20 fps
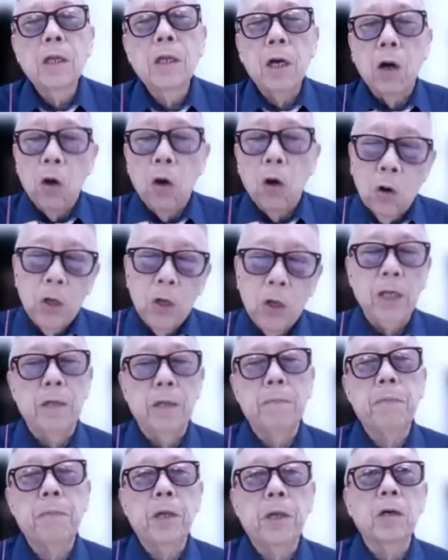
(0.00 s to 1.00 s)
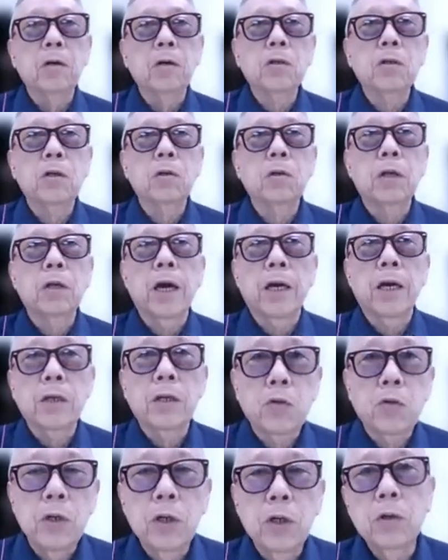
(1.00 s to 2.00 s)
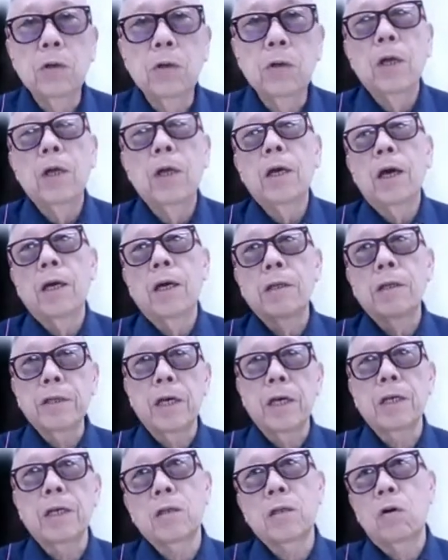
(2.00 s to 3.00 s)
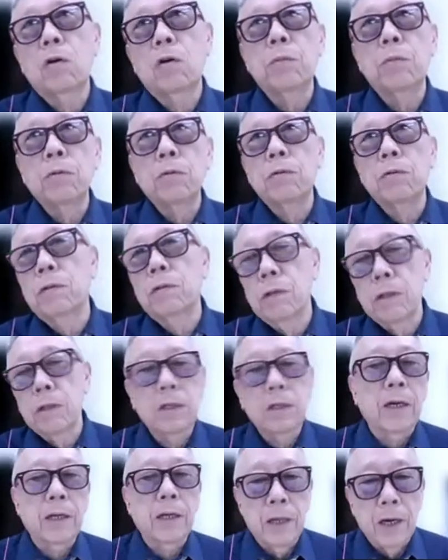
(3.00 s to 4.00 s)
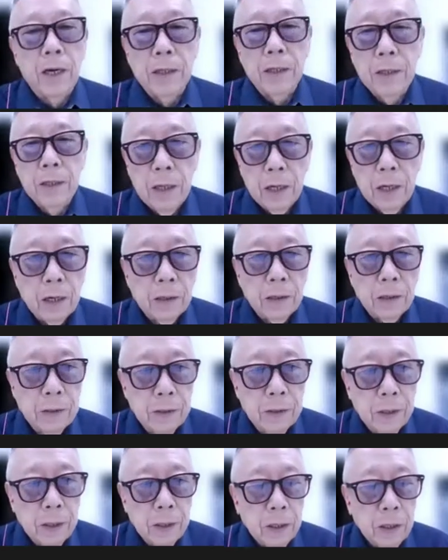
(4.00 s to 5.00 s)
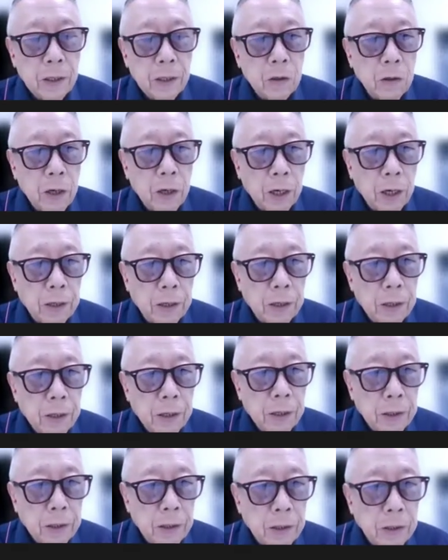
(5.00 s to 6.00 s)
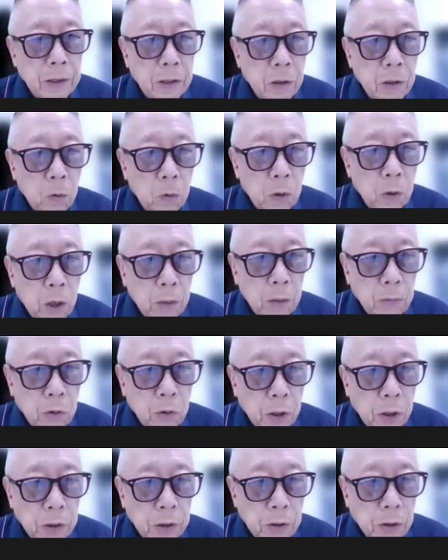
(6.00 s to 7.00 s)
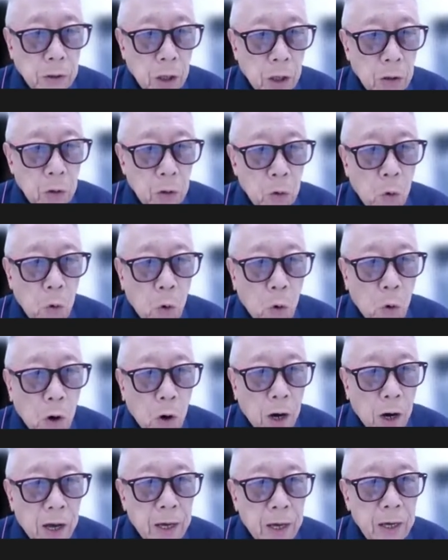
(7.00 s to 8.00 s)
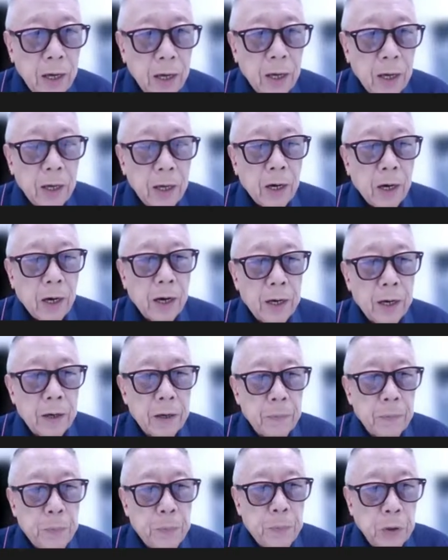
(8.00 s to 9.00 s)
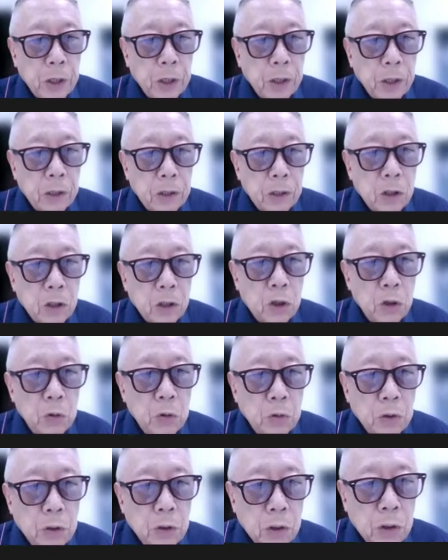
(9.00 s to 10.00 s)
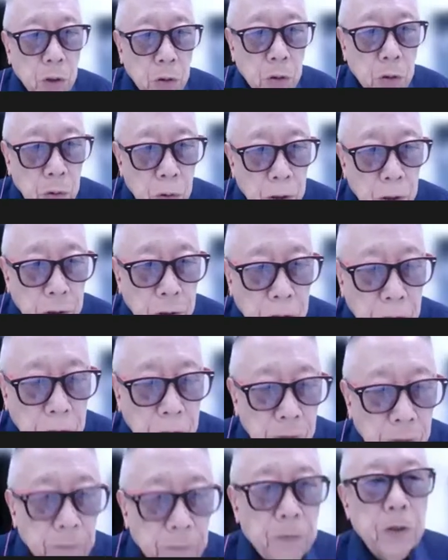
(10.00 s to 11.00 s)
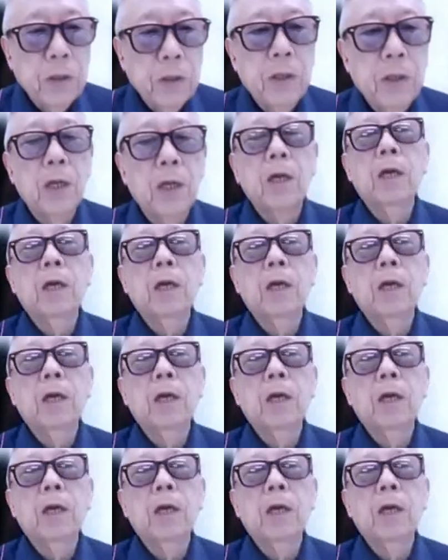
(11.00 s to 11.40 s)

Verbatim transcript: the organ, but also the adrenal and sex hormones, things like that. Huh. Okay, this, I'm trying to tell you why I am putting these two totally different,